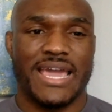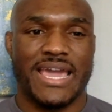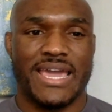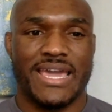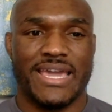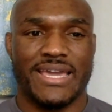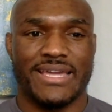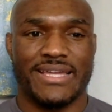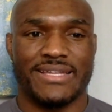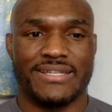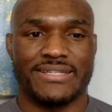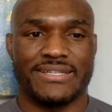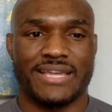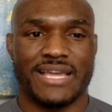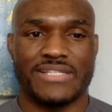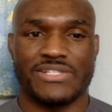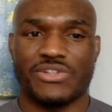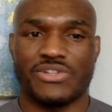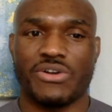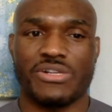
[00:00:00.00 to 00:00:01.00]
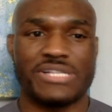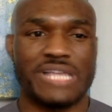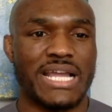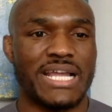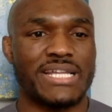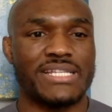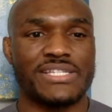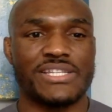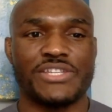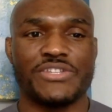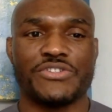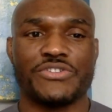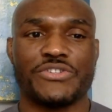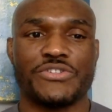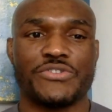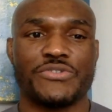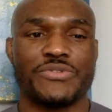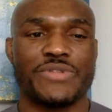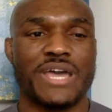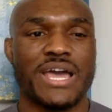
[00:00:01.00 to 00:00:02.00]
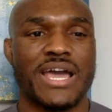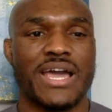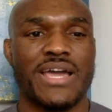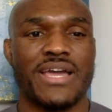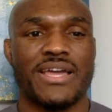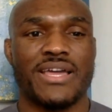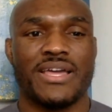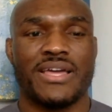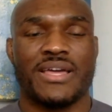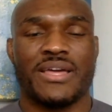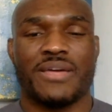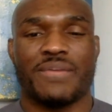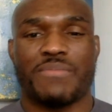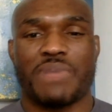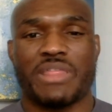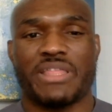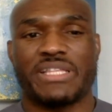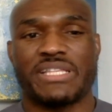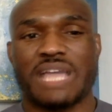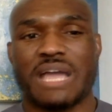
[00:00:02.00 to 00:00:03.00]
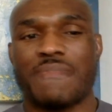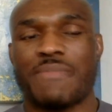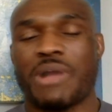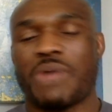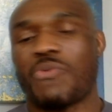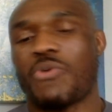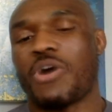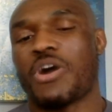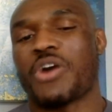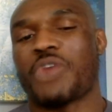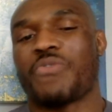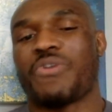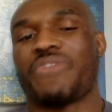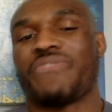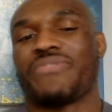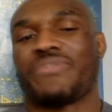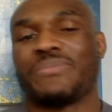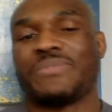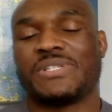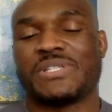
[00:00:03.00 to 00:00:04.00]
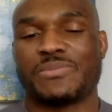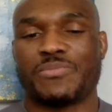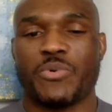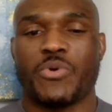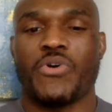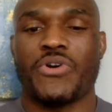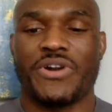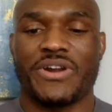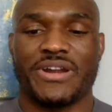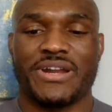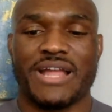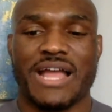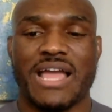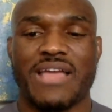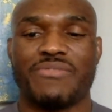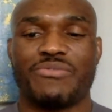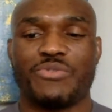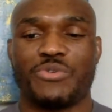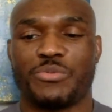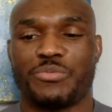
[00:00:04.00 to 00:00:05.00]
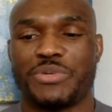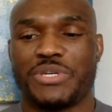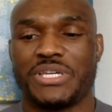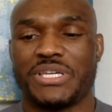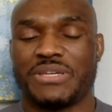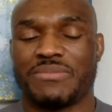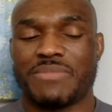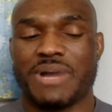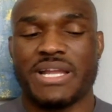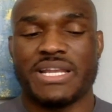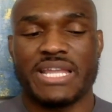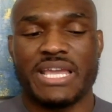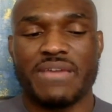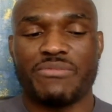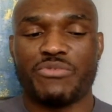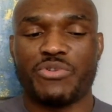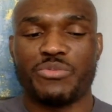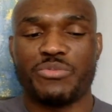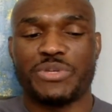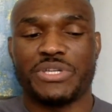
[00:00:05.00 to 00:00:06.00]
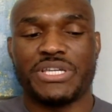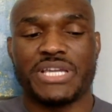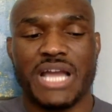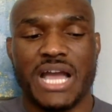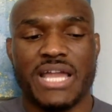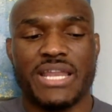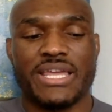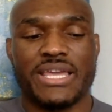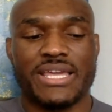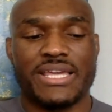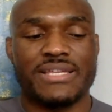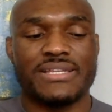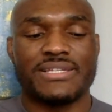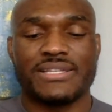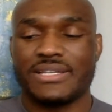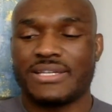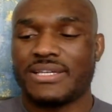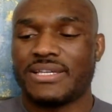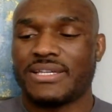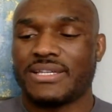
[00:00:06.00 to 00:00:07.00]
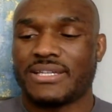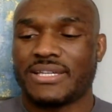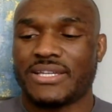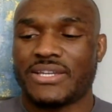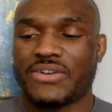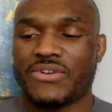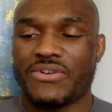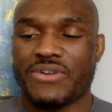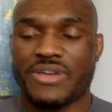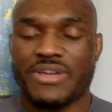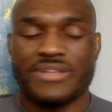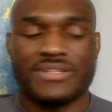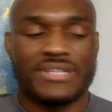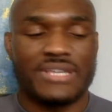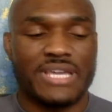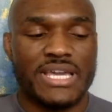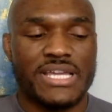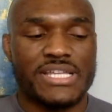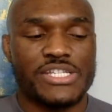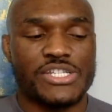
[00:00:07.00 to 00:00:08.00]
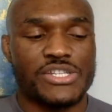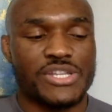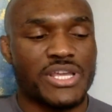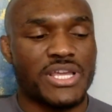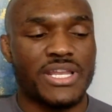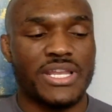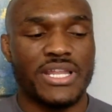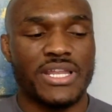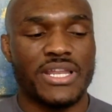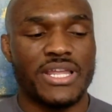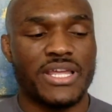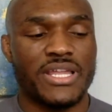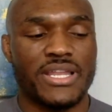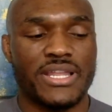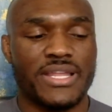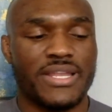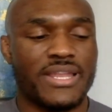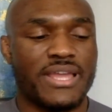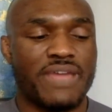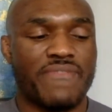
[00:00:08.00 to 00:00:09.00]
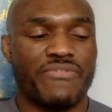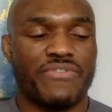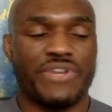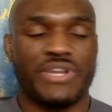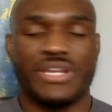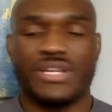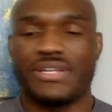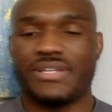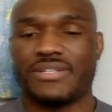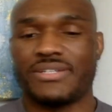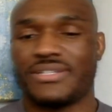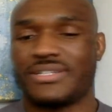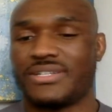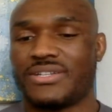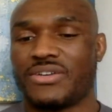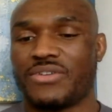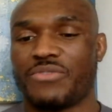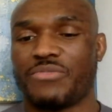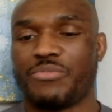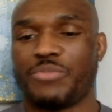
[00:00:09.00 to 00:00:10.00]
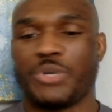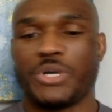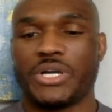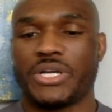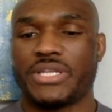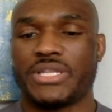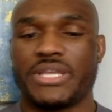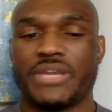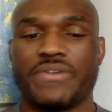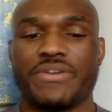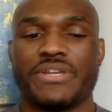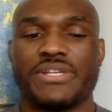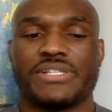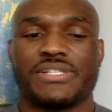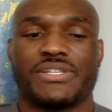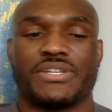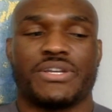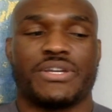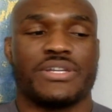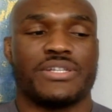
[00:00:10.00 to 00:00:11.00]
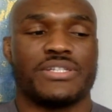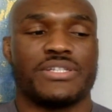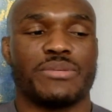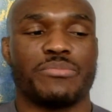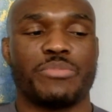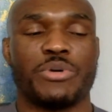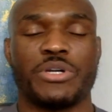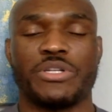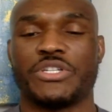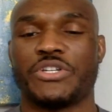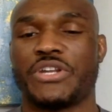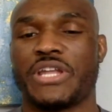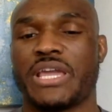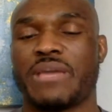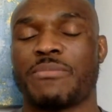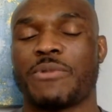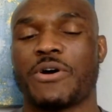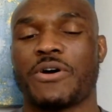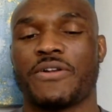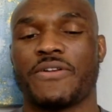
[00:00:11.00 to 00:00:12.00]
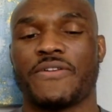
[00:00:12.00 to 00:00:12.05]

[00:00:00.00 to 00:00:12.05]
And as long as I continue to do that, by the time I walk away from the sport, my name will be kind of, inched in every, book there is to put your name on.